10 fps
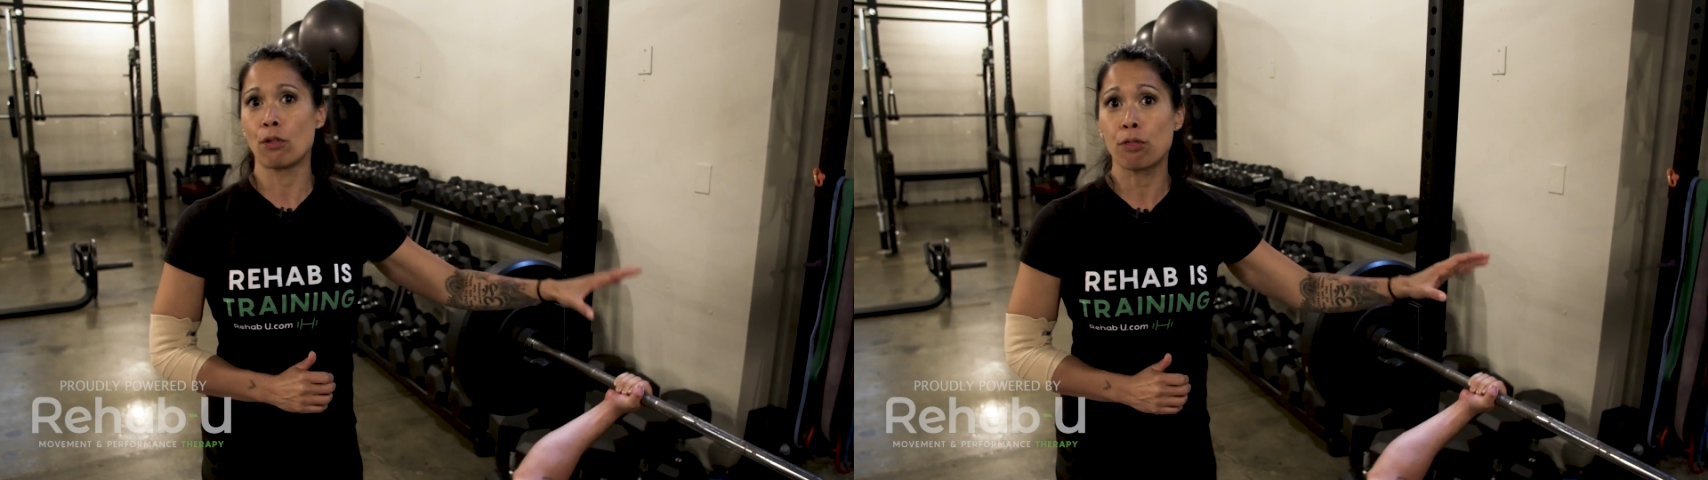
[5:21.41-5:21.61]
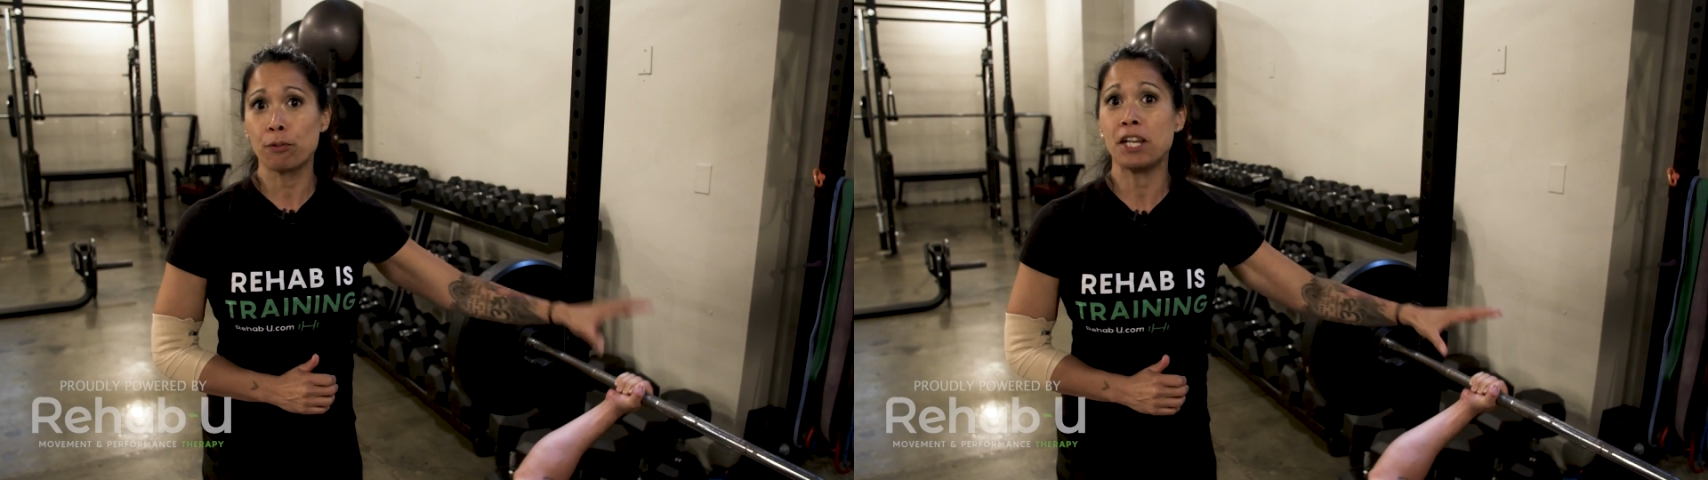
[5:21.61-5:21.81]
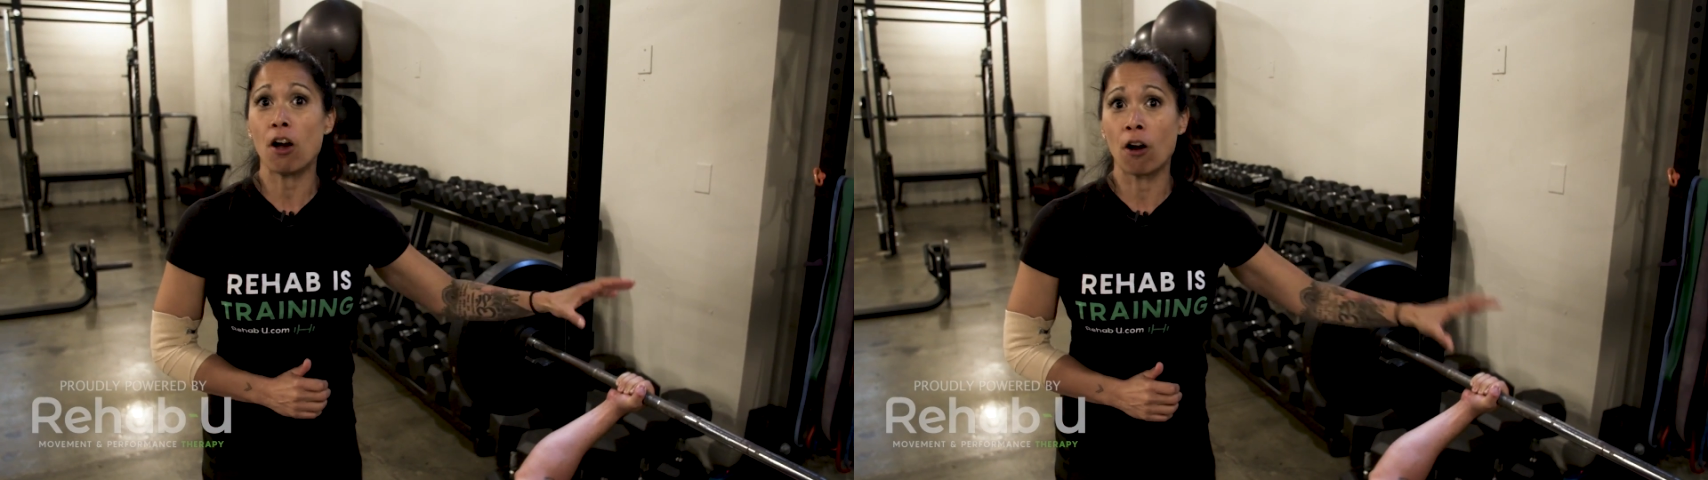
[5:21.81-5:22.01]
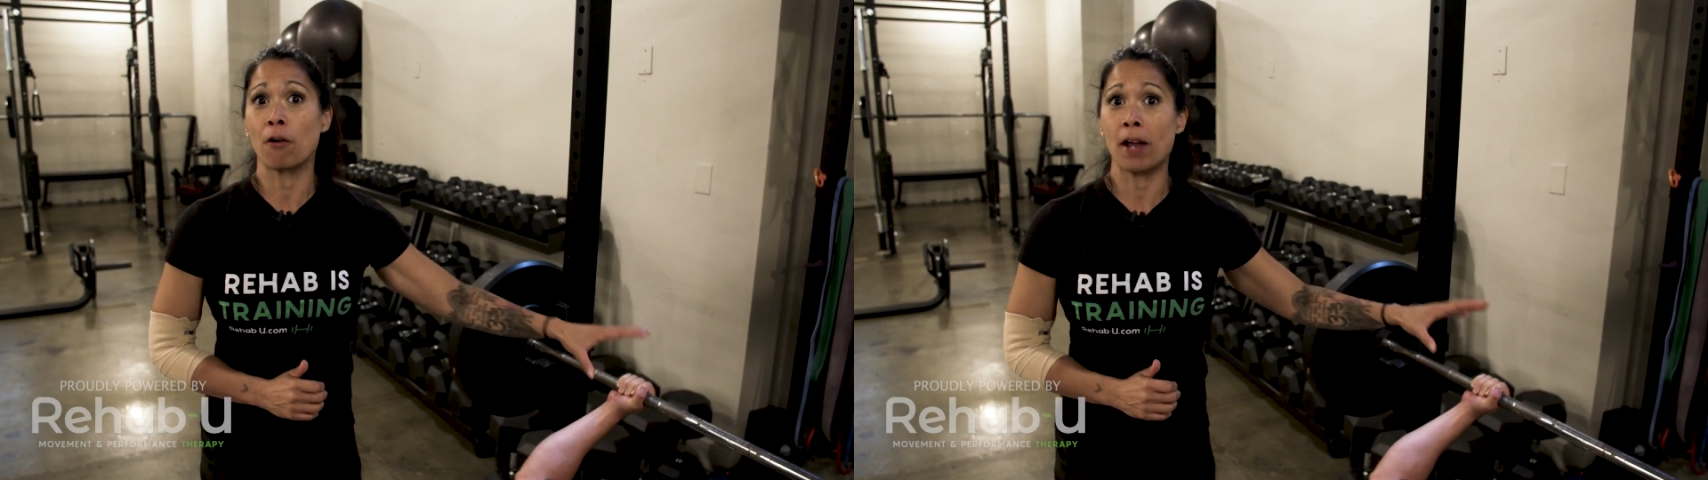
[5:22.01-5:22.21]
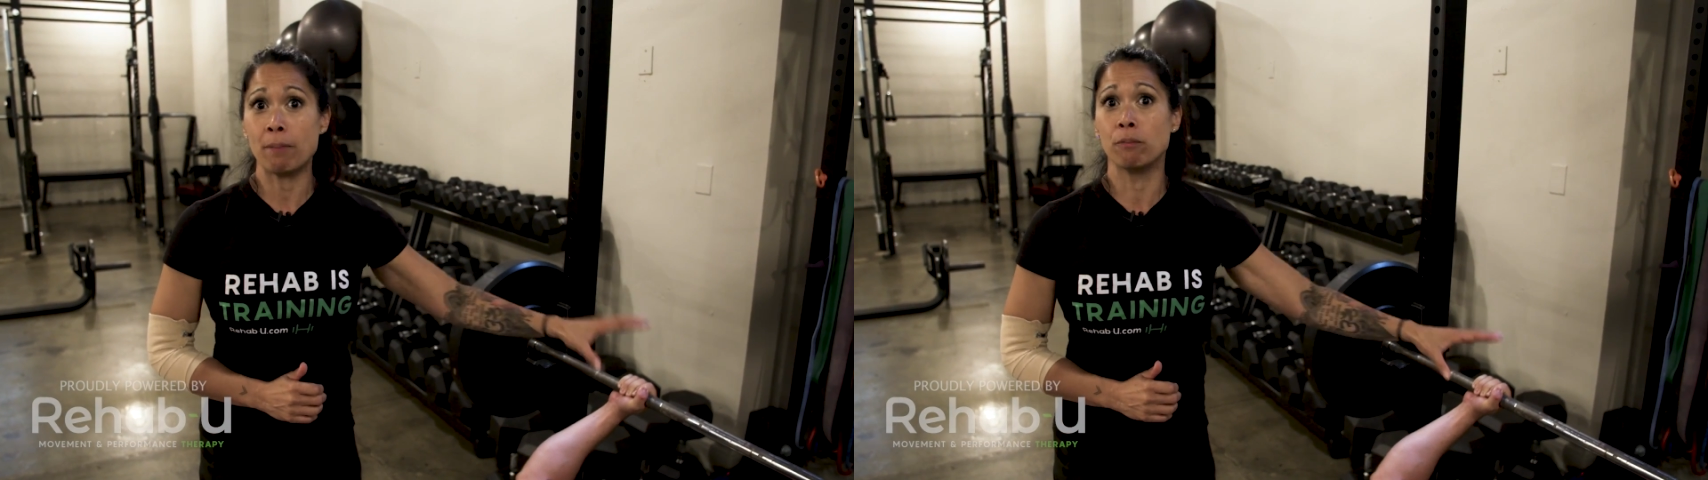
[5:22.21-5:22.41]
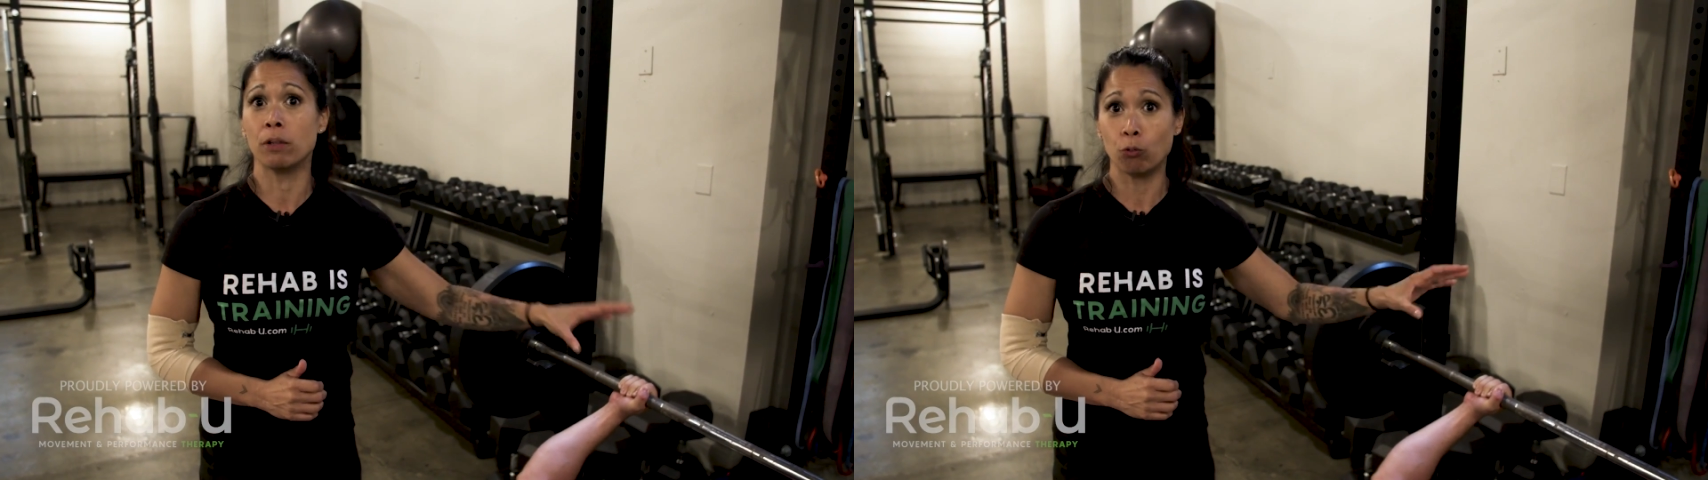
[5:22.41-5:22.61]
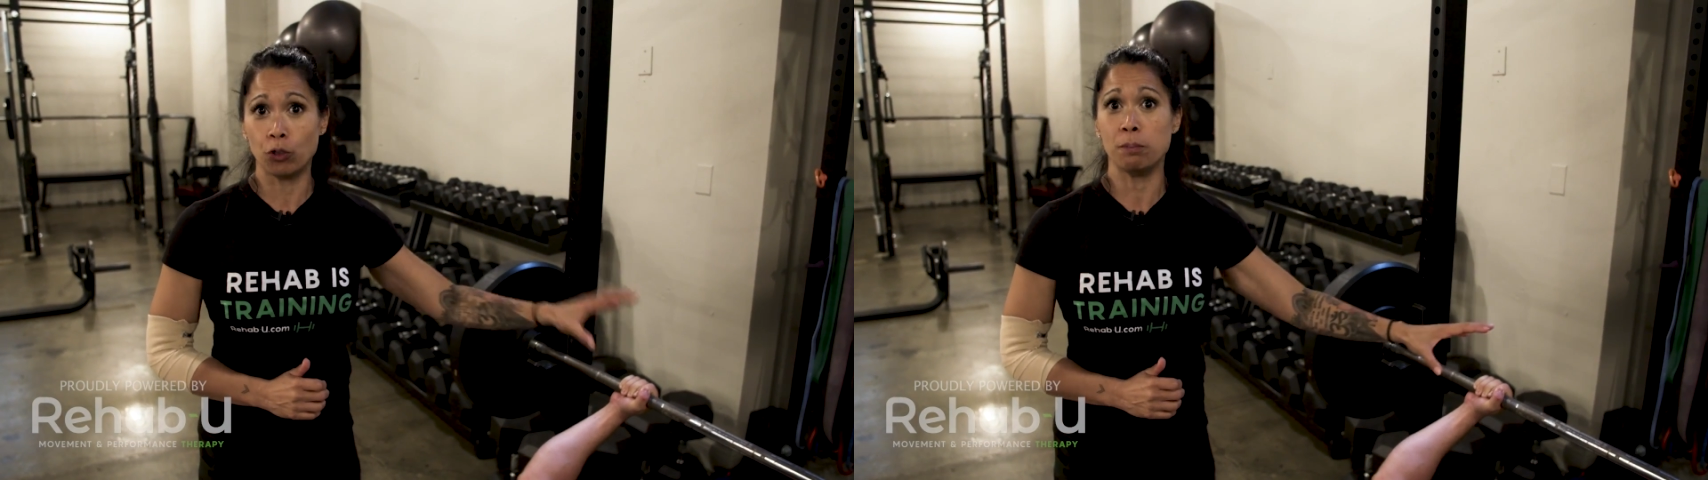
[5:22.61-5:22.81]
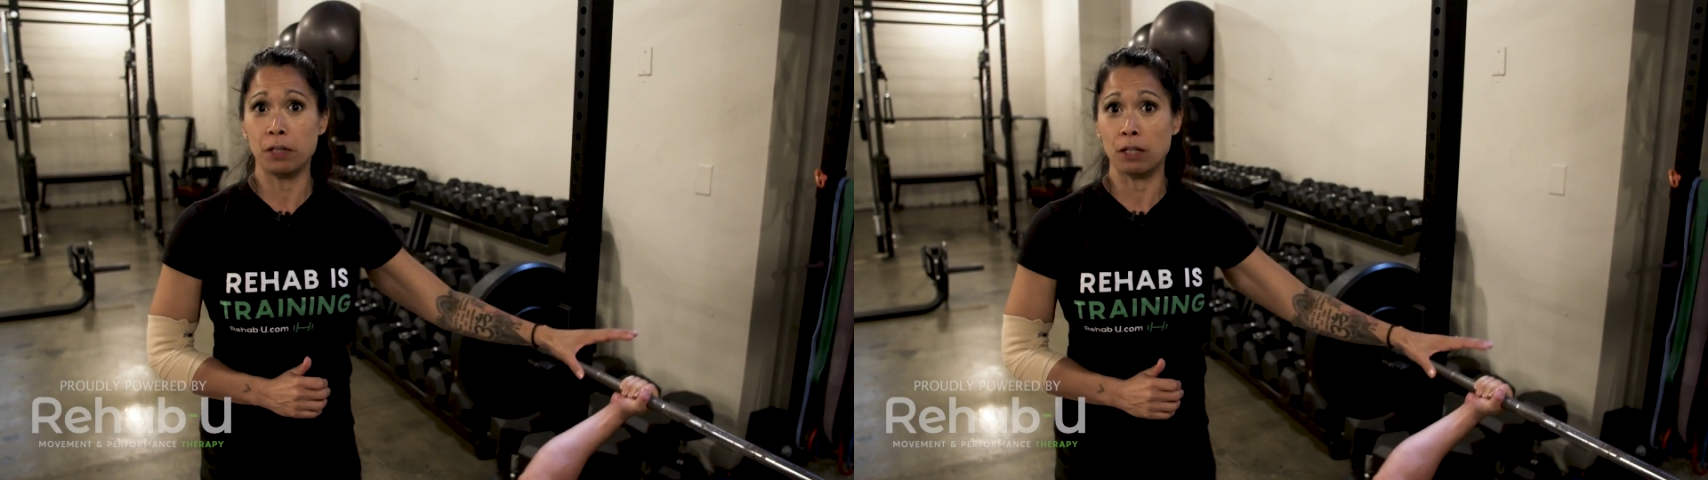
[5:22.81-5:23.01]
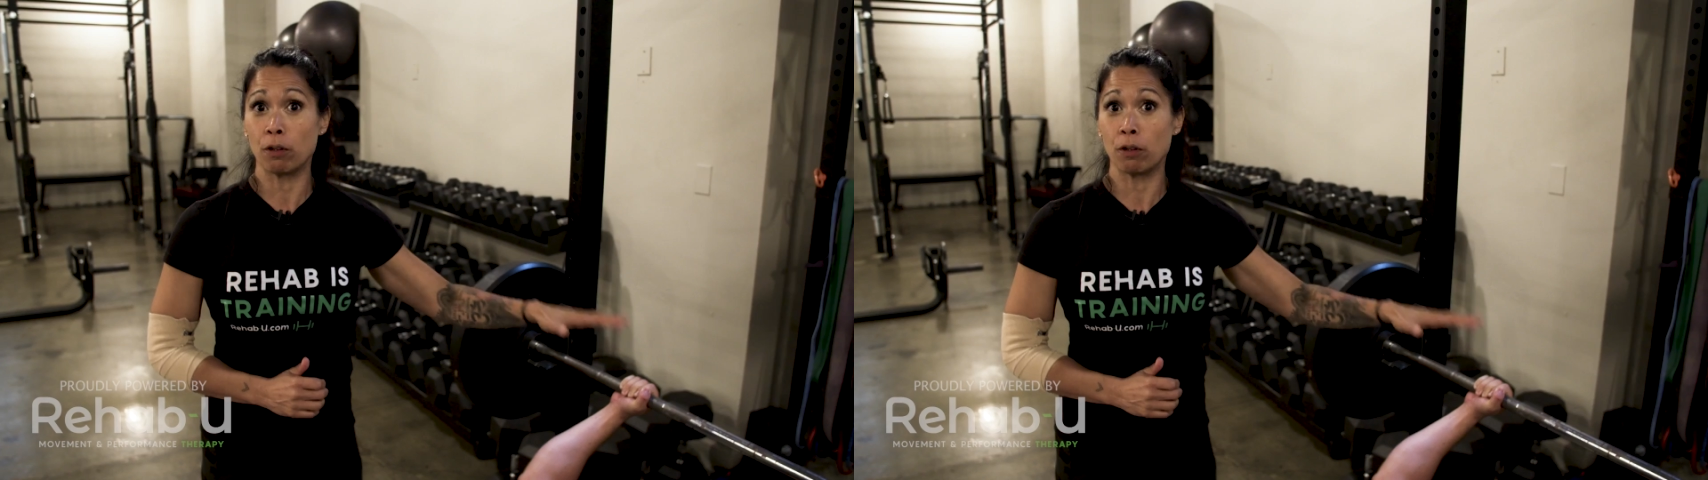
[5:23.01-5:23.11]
3 RM would be,